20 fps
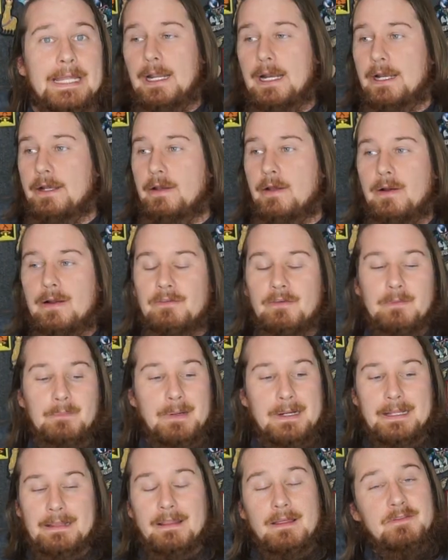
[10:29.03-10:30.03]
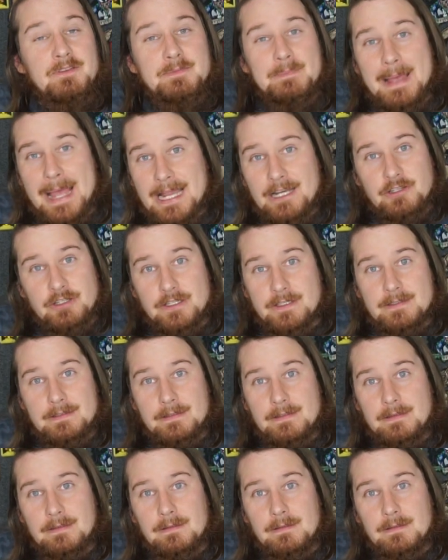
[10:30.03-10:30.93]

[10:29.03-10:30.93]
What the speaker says: And I know everybody loves patches.